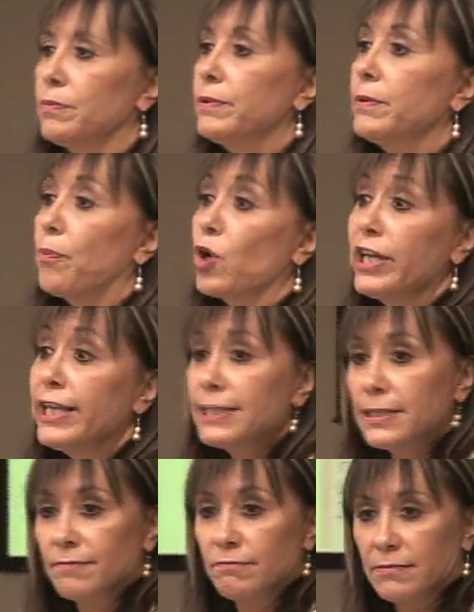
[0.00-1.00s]
the
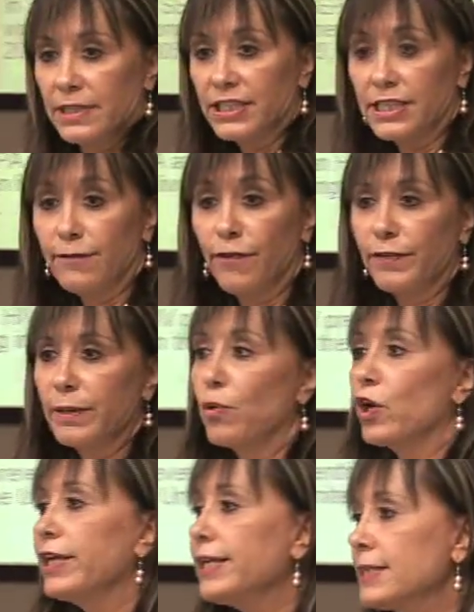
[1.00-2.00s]
police, the chief of the
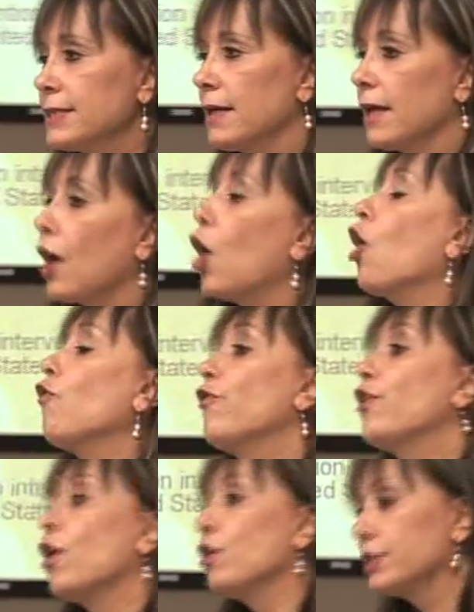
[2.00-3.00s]
police,
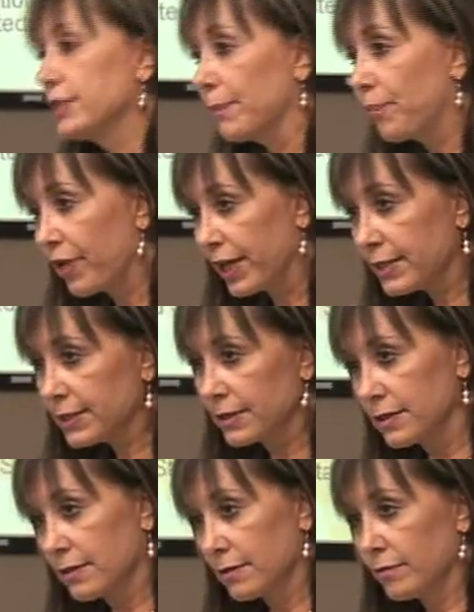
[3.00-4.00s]
of course the priest,
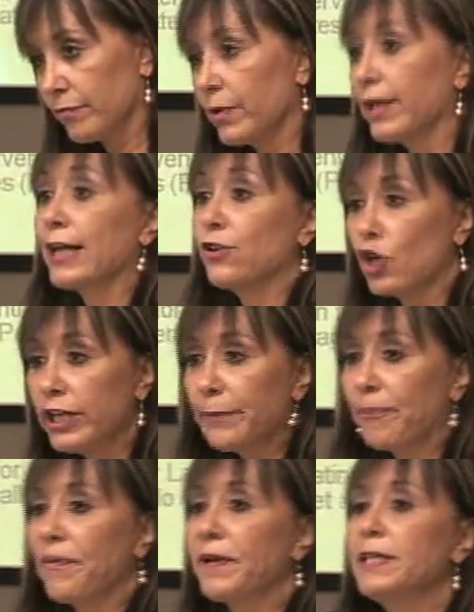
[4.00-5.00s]
the
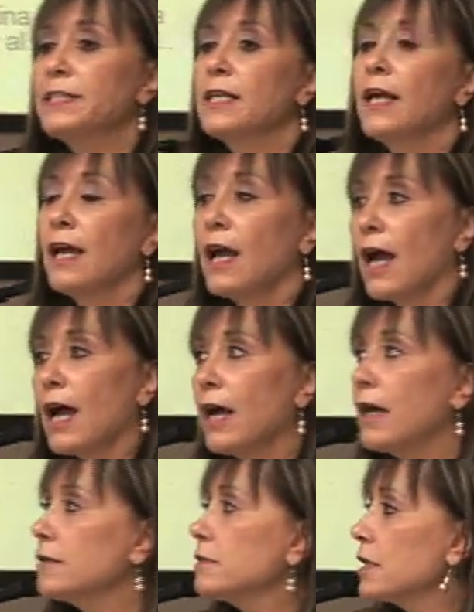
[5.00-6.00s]
Catholic priest,
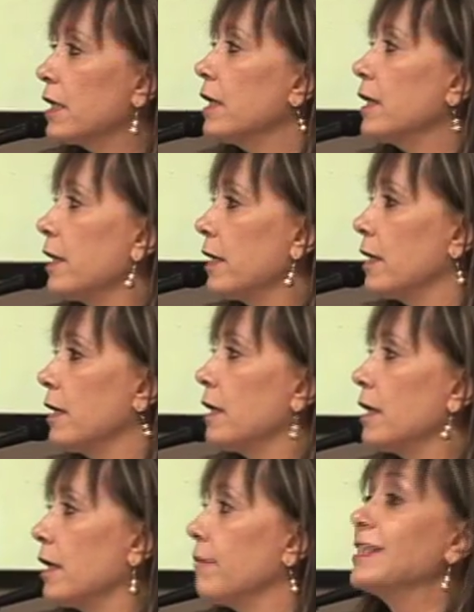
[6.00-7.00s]
and uh,
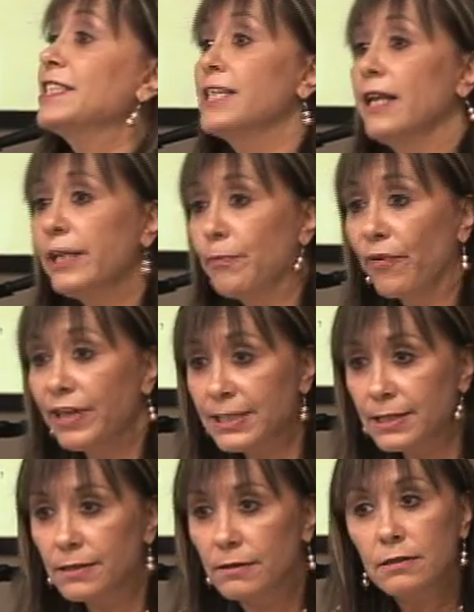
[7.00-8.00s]
uh, evangelic
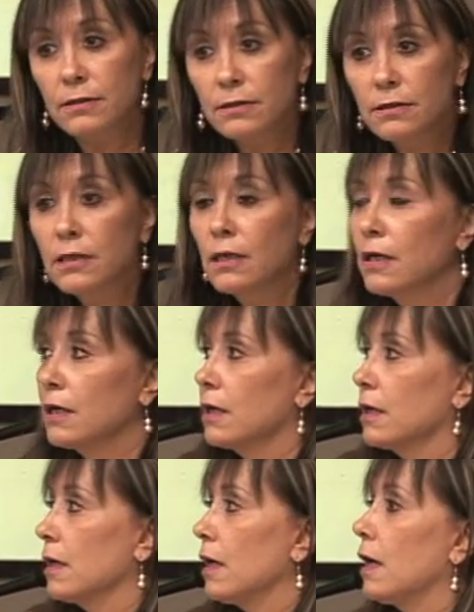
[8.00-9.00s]
priest.
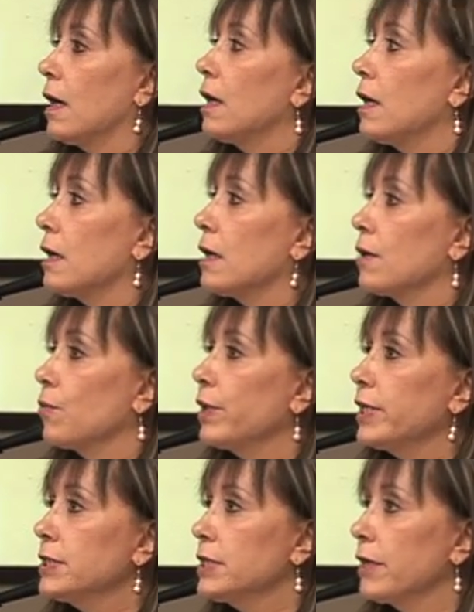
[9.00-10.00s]
Uh,
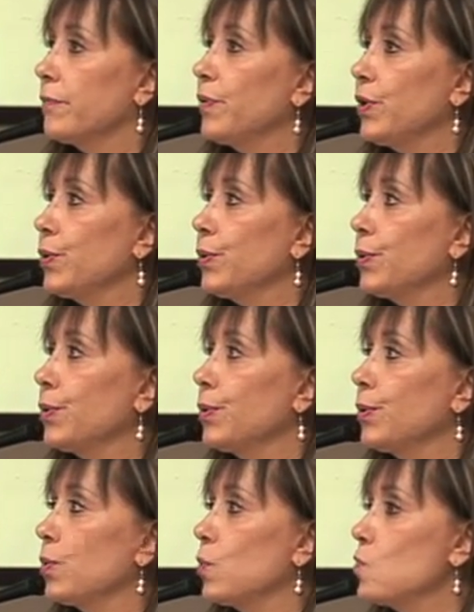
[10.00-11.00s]
we
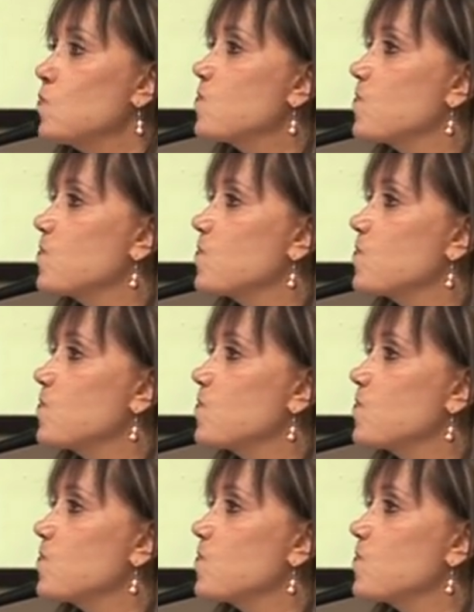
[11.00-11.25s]
interview,